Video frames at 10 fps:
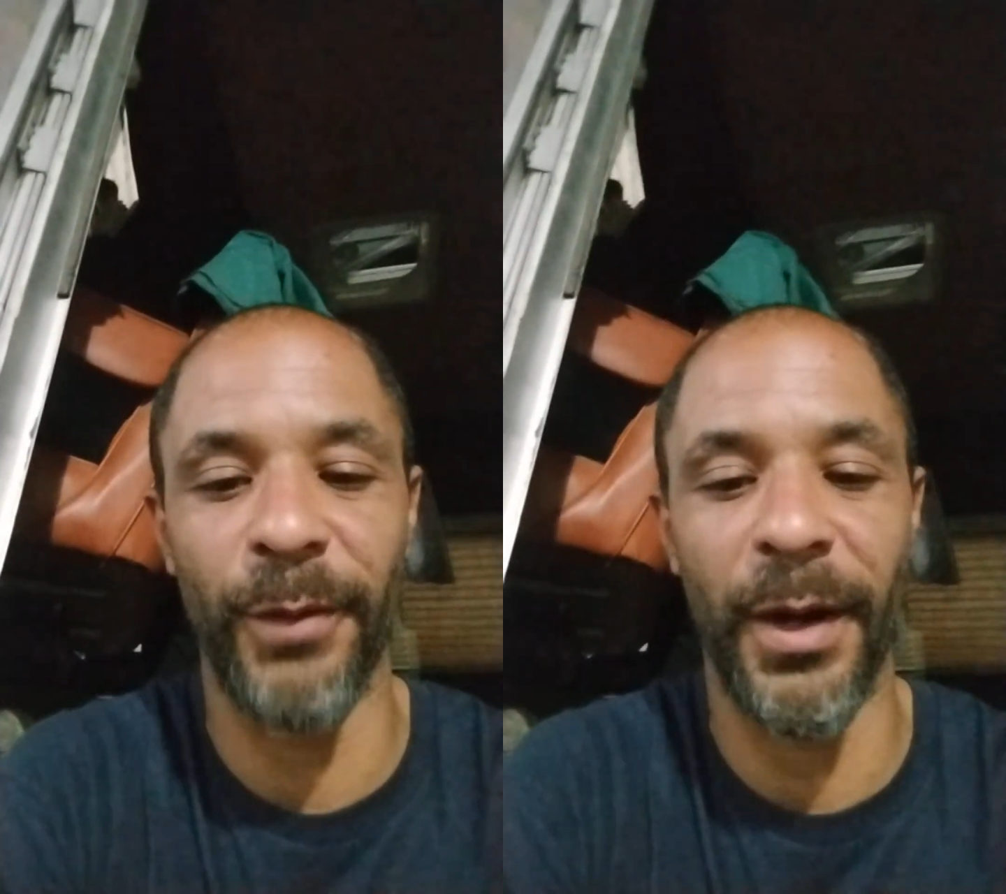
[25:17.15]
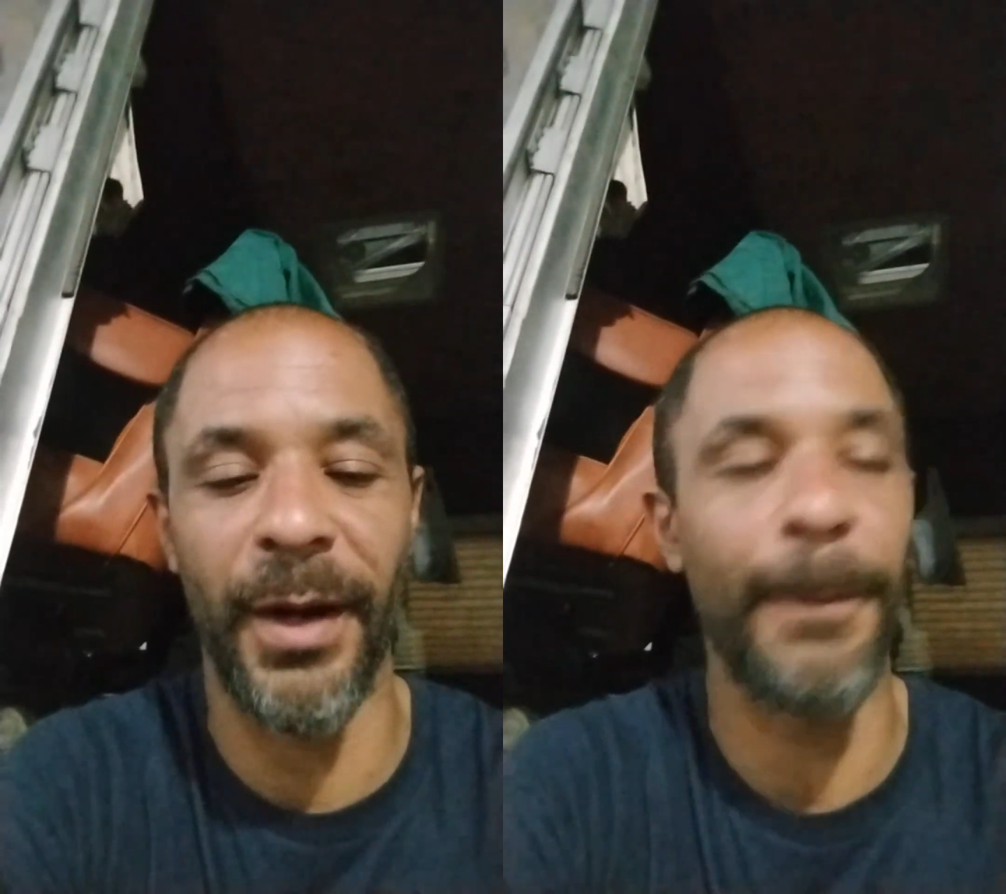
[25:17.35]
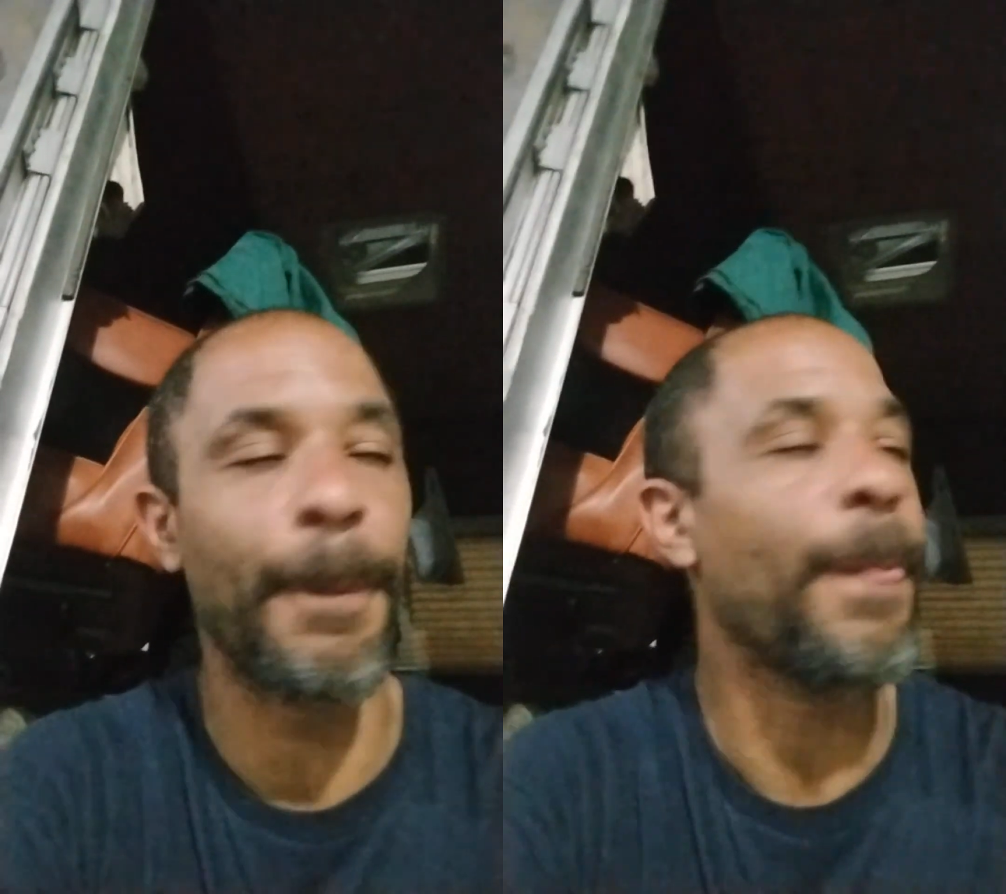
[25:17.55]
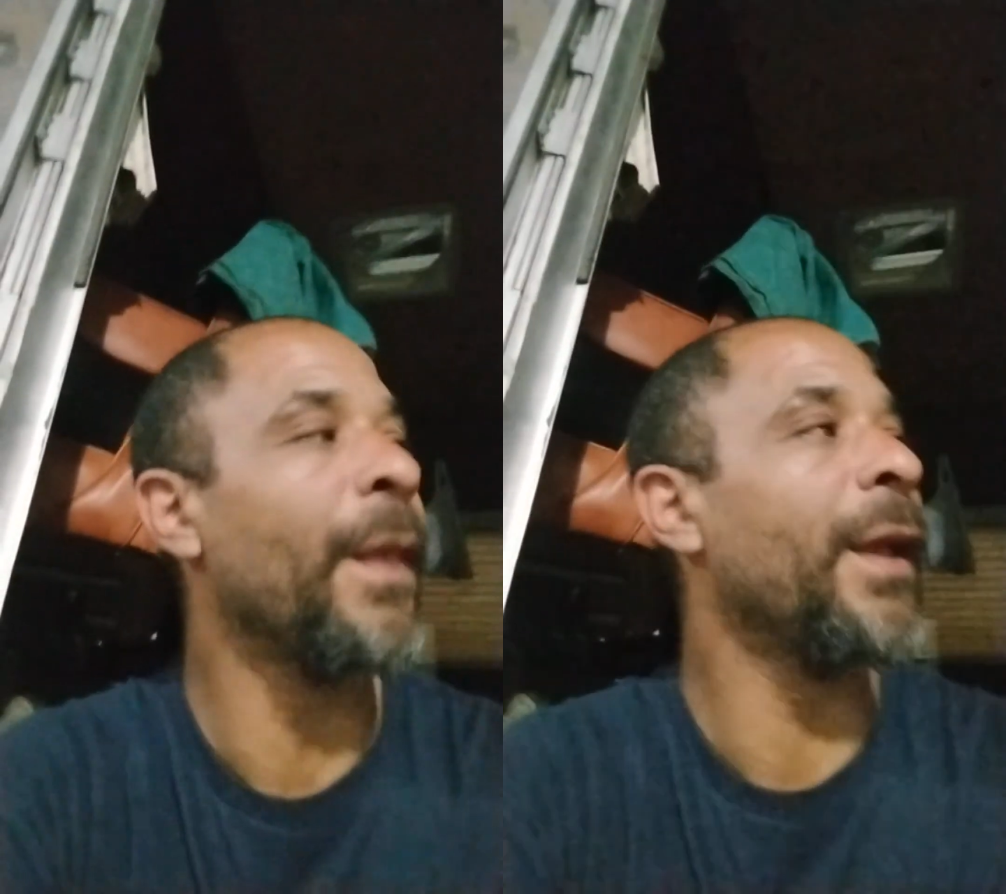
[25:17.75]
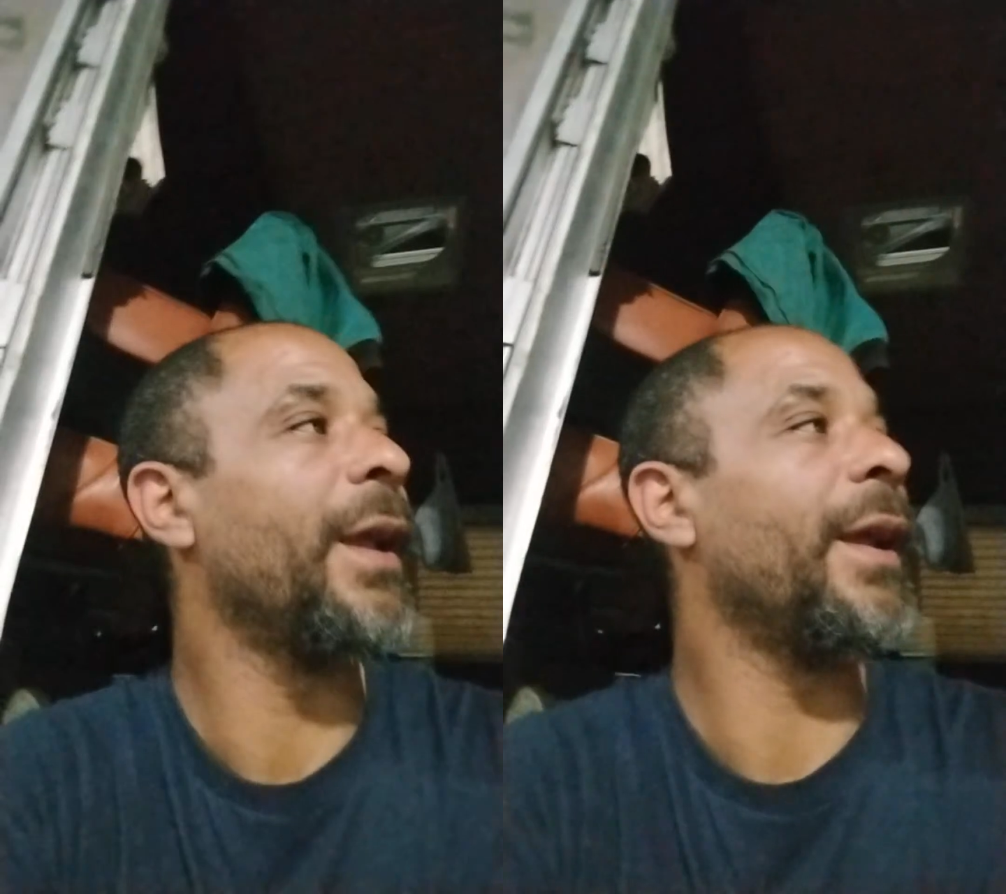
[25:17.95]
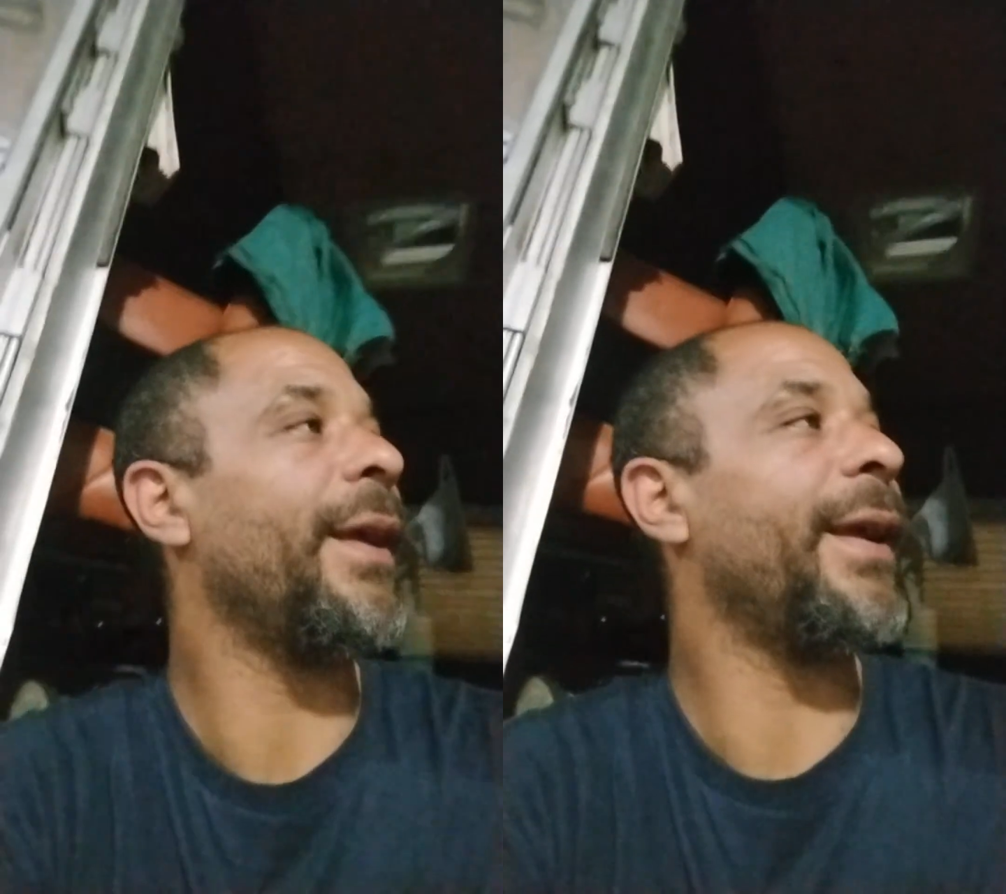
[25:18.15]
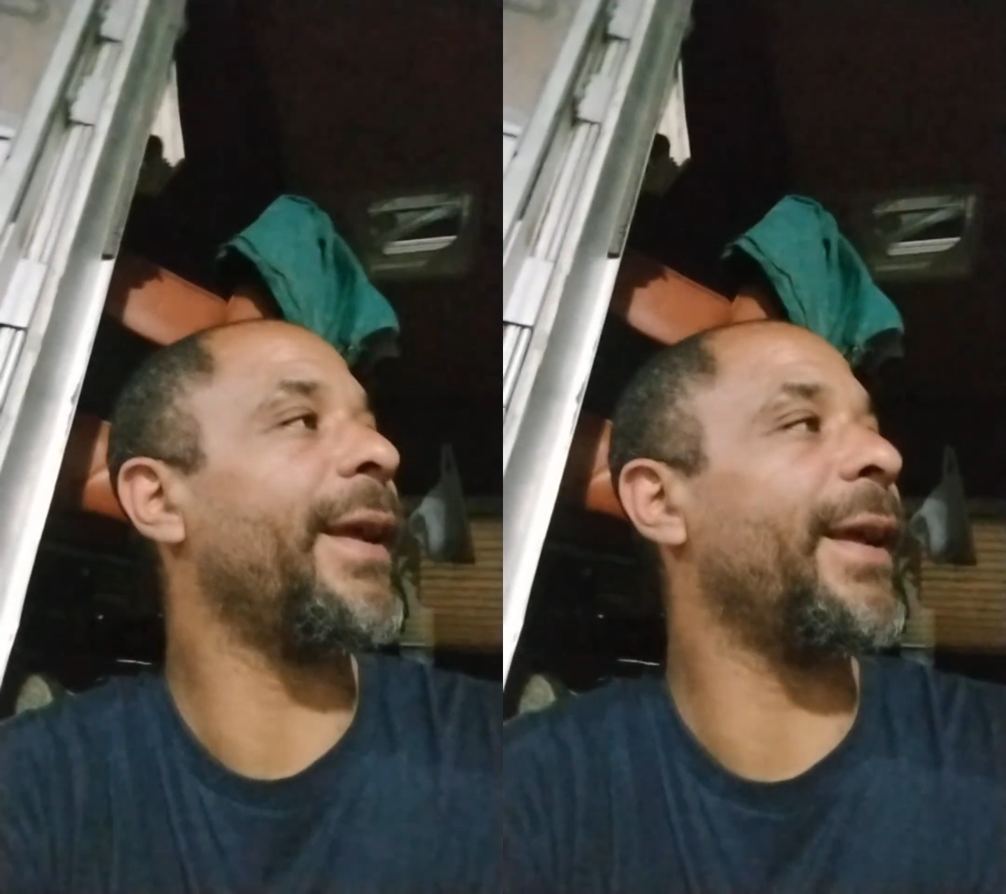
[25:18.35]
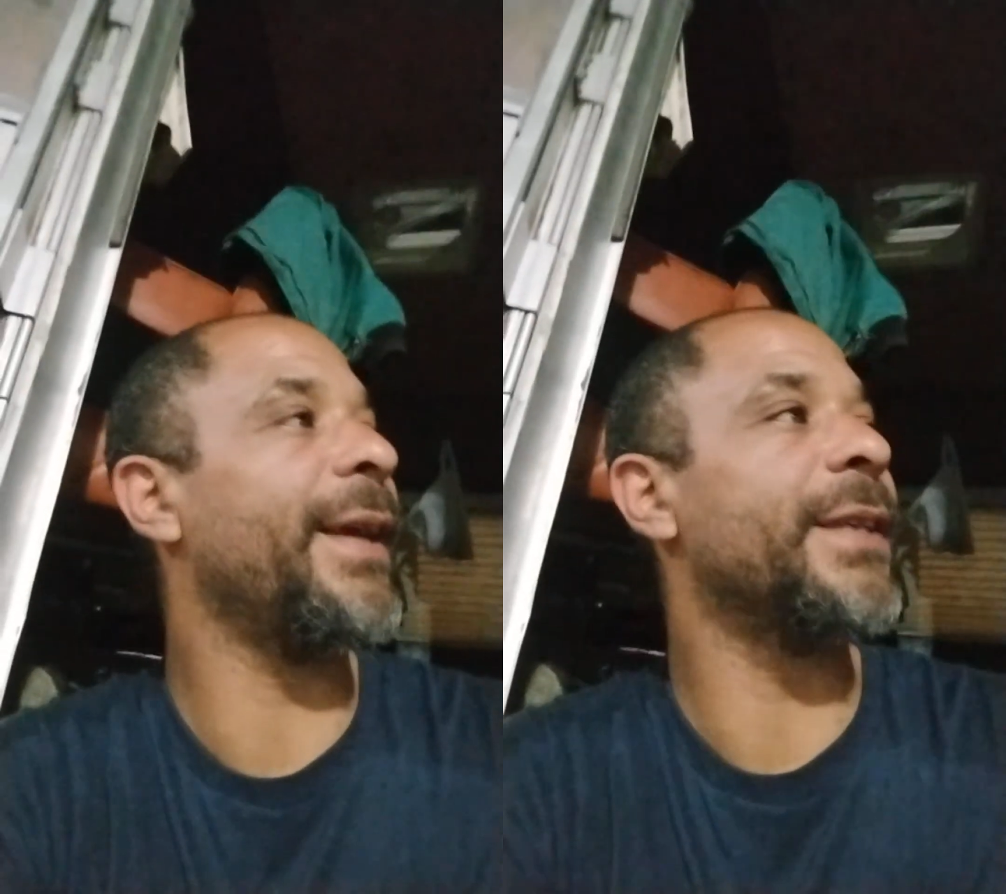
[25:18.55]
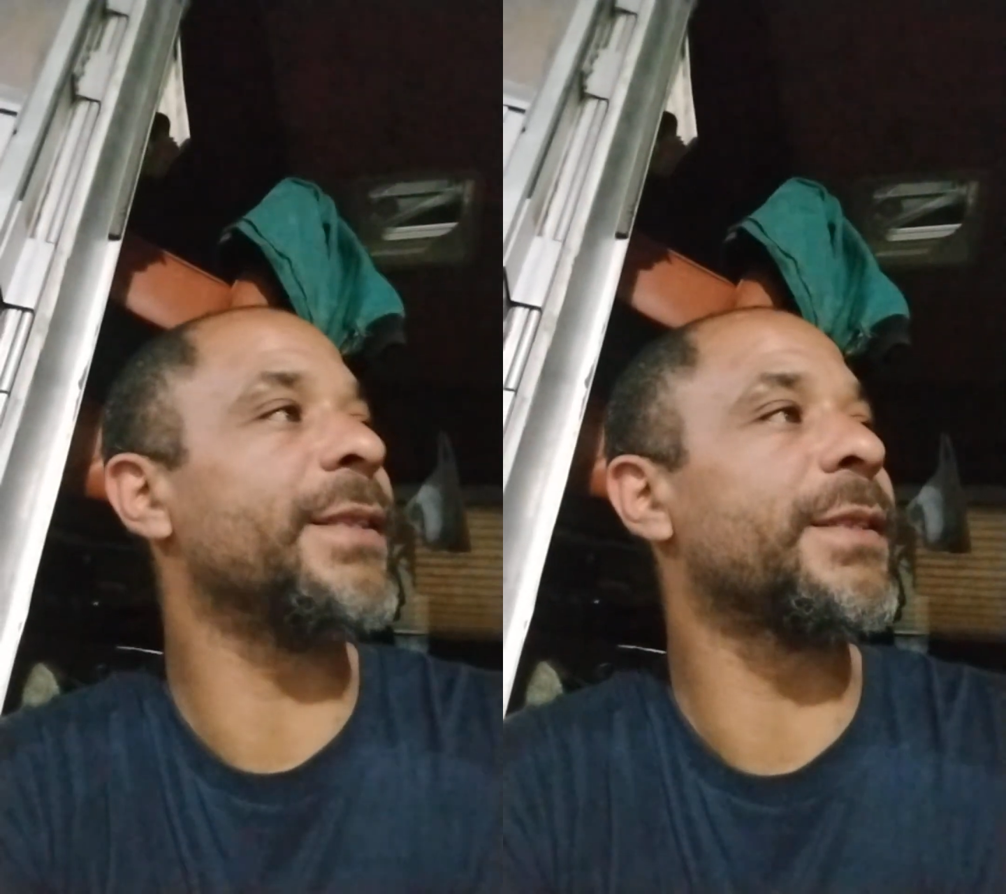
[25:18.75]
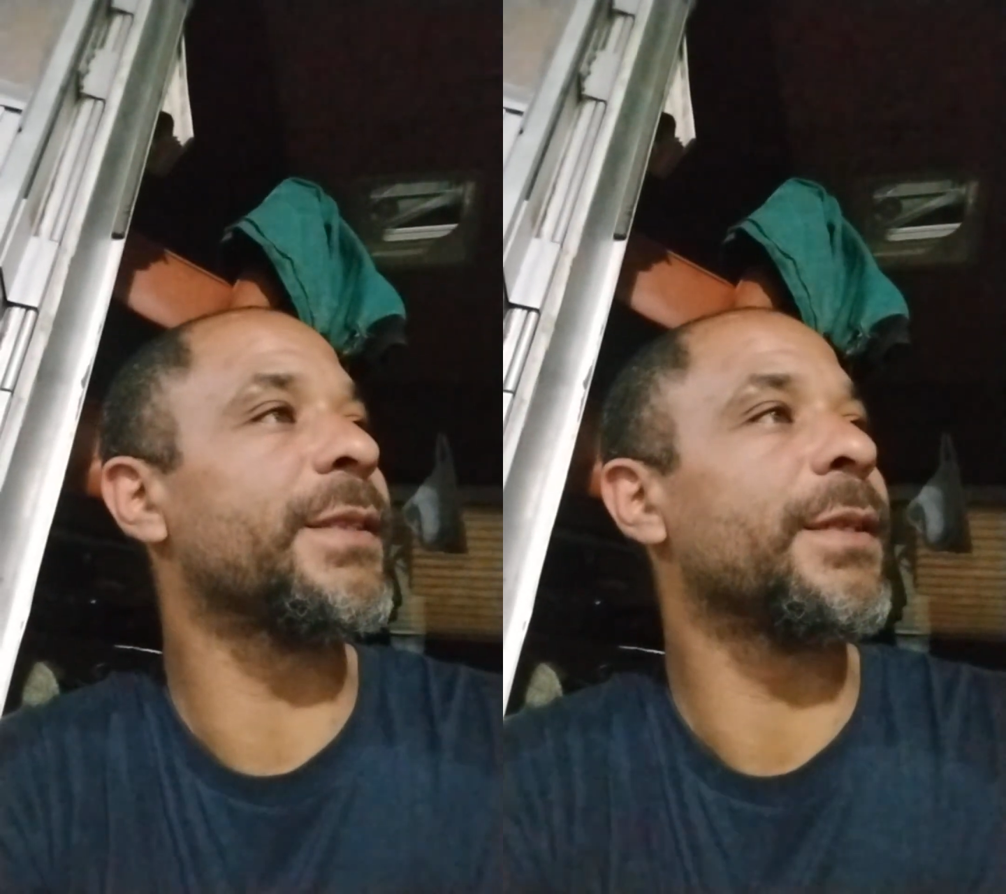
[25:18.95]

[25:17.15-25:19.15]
right, is